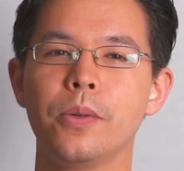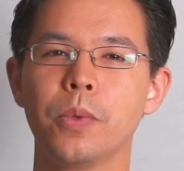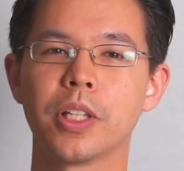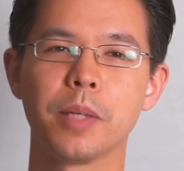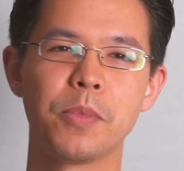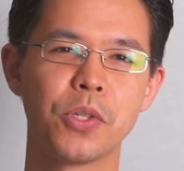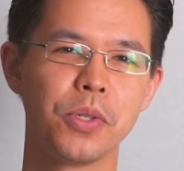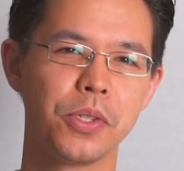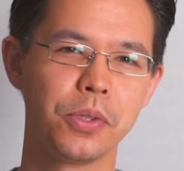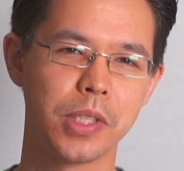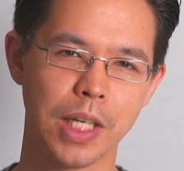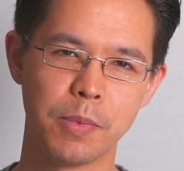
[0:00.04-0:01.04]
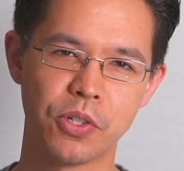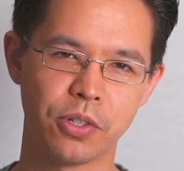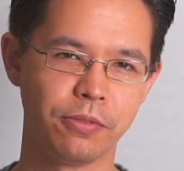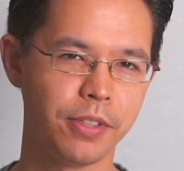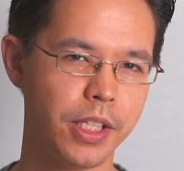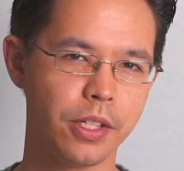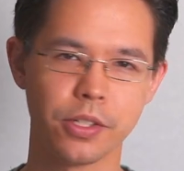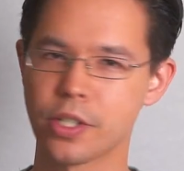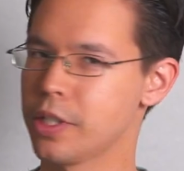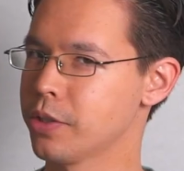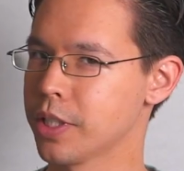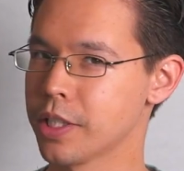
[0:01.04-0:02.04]
Welcome to a new chemistry video
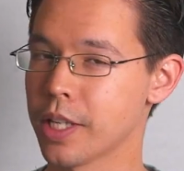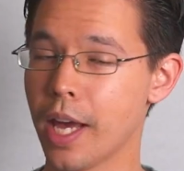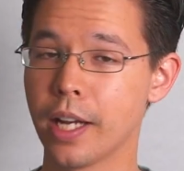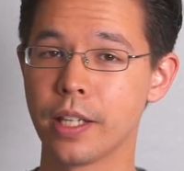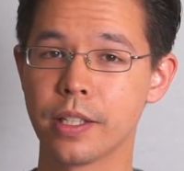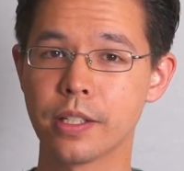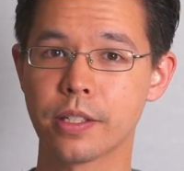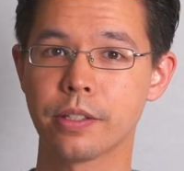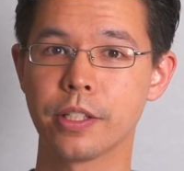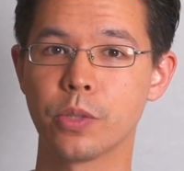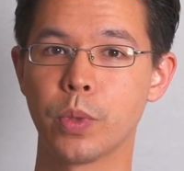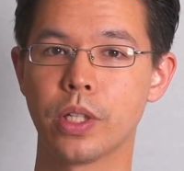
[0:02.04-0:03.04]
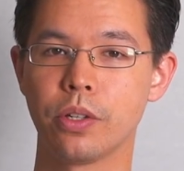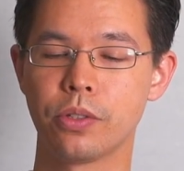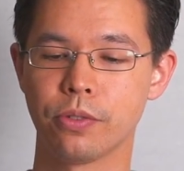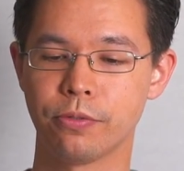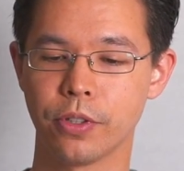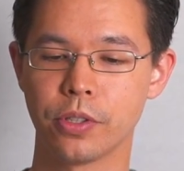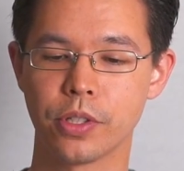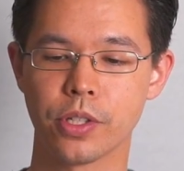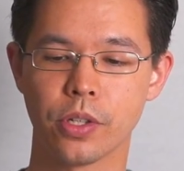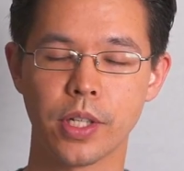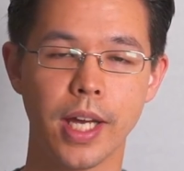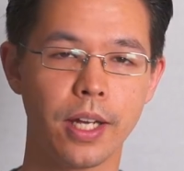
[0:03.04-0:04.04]
series, and in this series we're going to focus
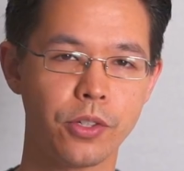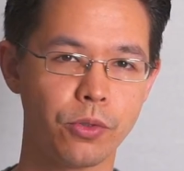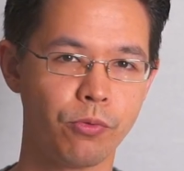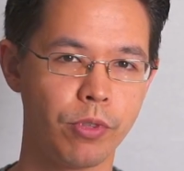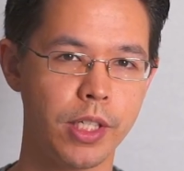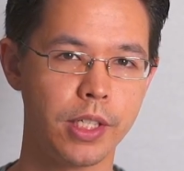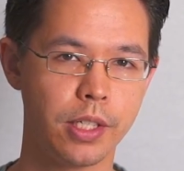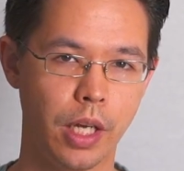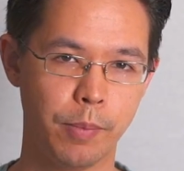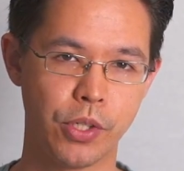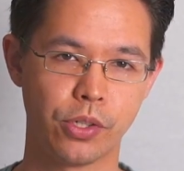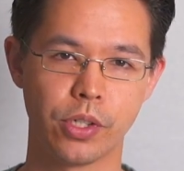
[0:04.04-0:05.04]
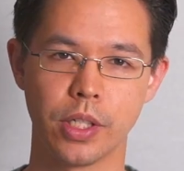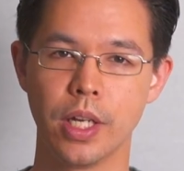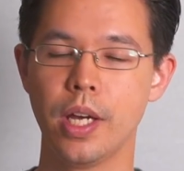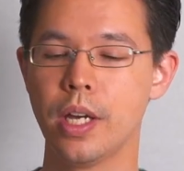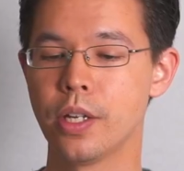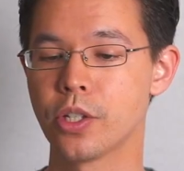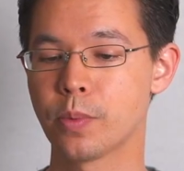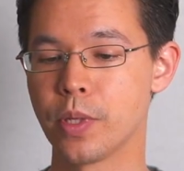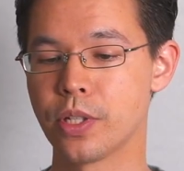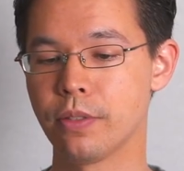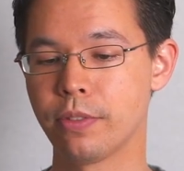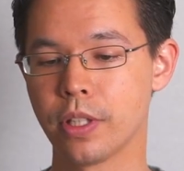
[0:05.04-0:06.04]
on how to read chemistry,
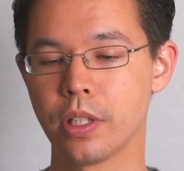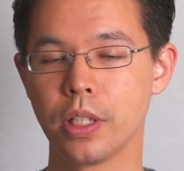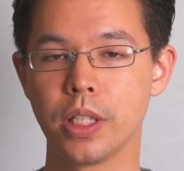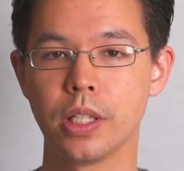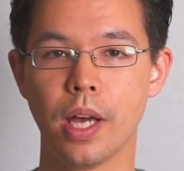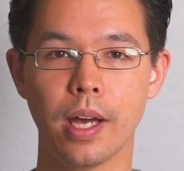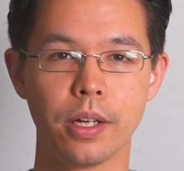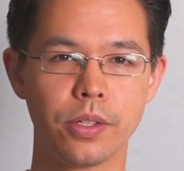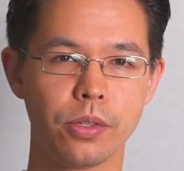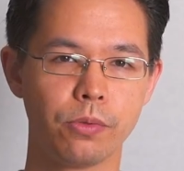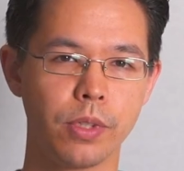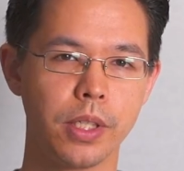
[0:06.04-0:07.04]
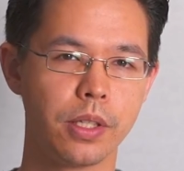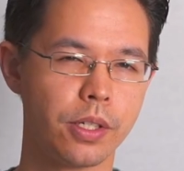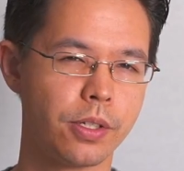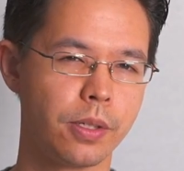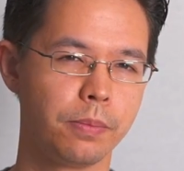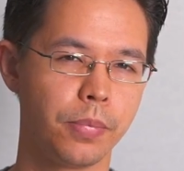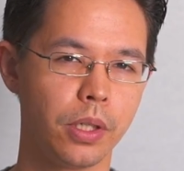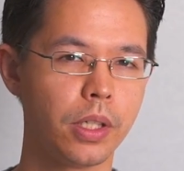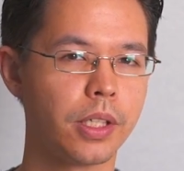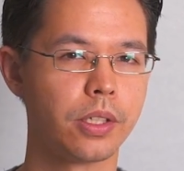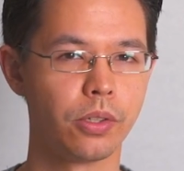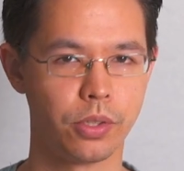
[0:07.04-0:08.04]
specifically how to read the
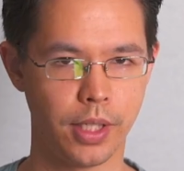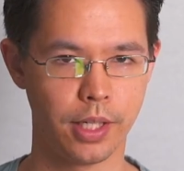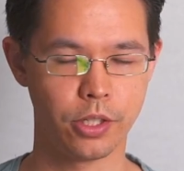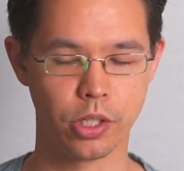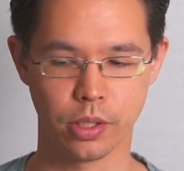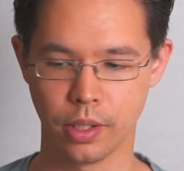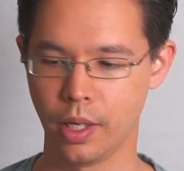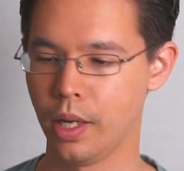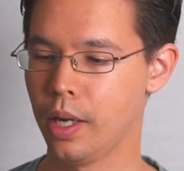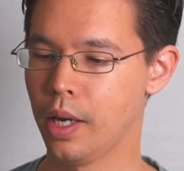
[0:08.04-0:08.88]
symbolic notation.